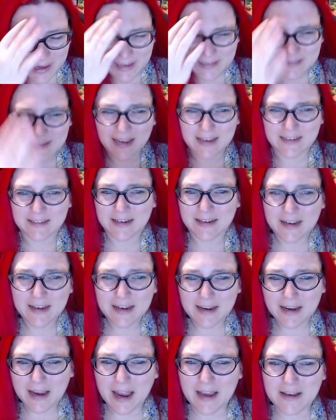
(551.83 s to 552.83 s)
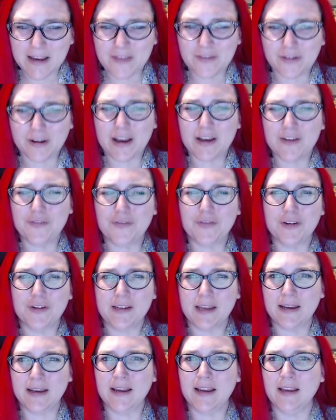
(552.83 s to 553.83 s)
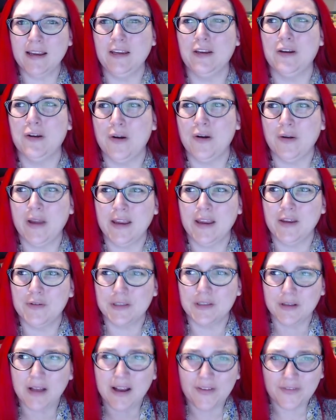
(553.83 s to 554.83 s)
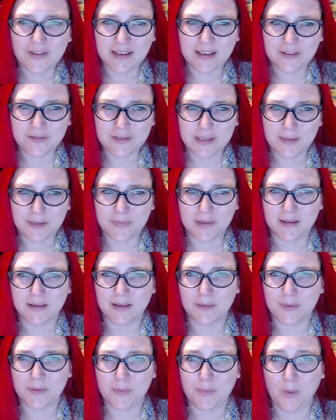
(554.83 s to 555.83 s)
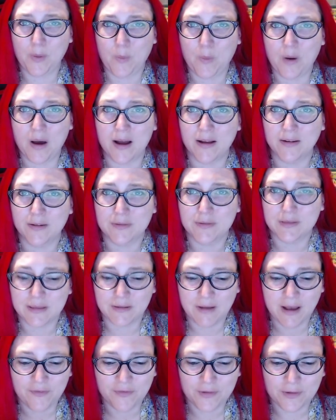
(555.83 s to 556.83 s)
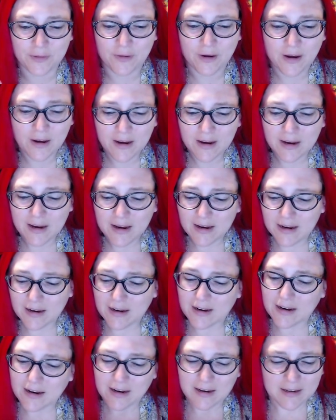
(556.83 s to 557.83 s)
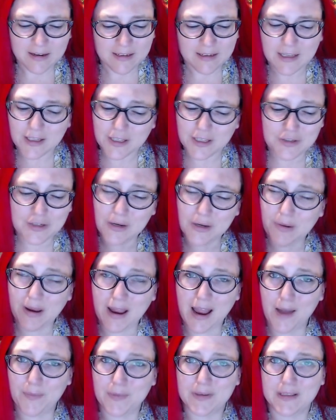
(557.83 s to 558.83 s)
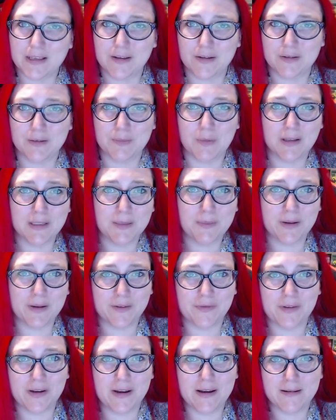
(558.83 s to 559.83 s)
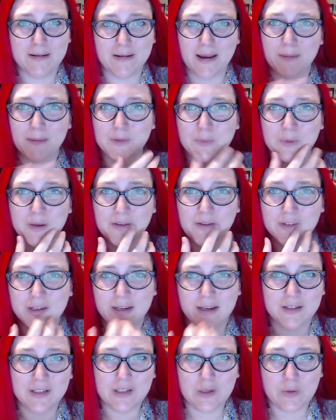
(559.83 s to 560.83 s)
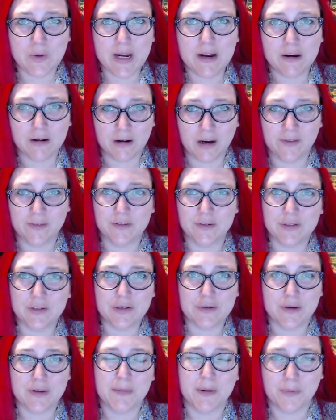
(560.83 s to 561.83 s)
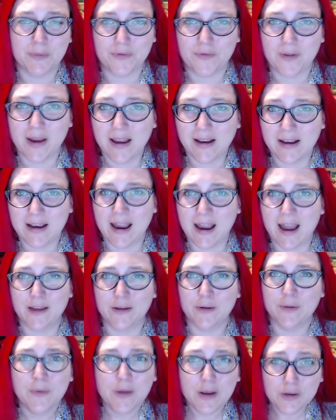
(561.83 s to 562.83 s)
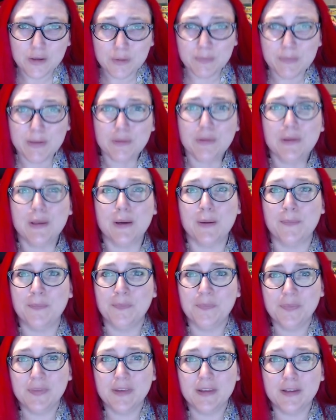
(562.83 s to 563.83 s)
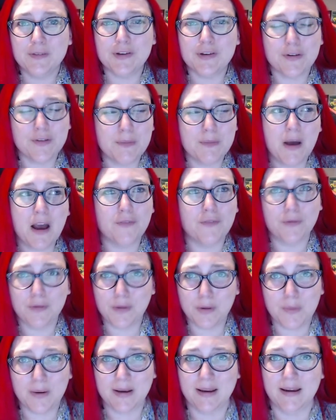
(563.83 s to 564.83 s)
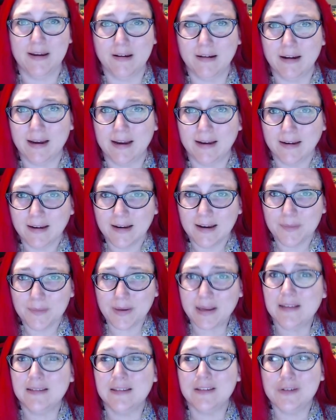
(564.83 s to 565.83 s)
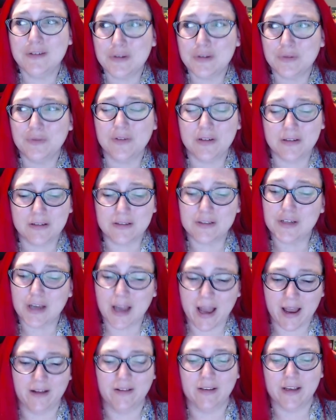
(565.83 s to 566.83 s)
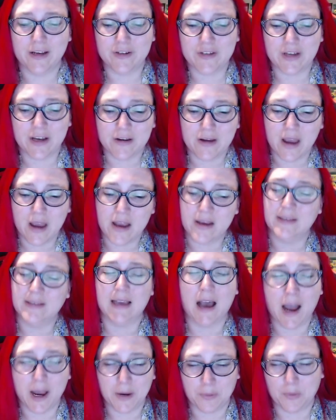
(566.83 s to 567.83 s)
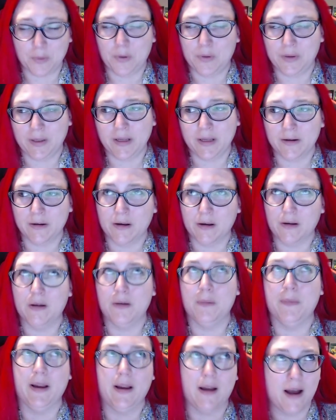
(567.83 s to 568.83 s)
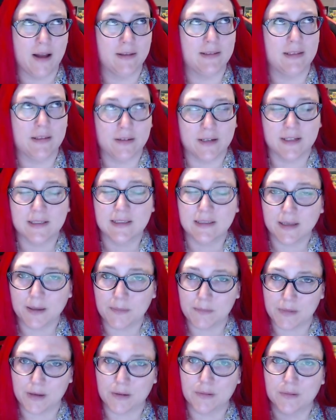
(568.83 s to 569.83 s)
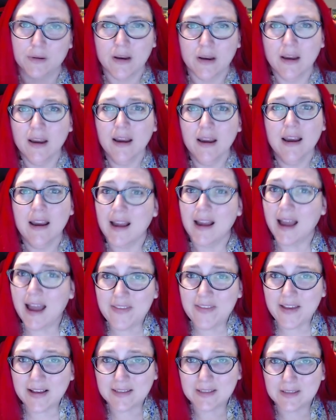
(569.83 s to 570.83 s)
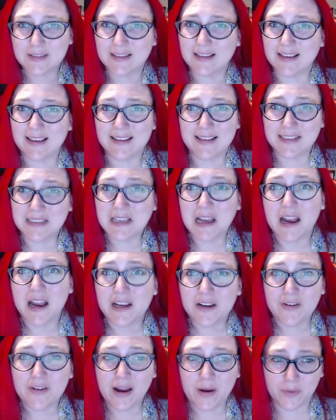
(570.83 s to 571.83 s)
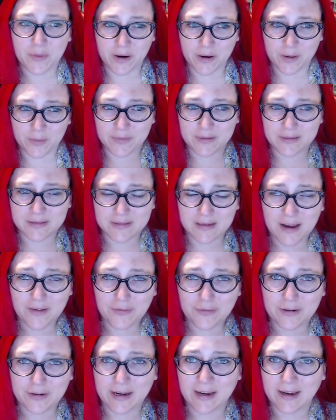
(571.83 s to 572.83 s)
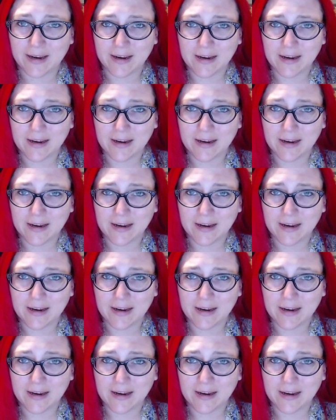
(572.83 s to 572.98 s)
and, and and and they're kind of forgetting you know okay you still have to give something that people want you still have to because you know what happens in those multiplayer video games whenever you get a squeaker on who's screaming profanity at you you mute them you turn them off. You don't want to hear it because it's juvenile and childish and, you, and it's eye rolling and you go, oh my God, seriously, mute. And that's, and that's kind of how we are with Discovery.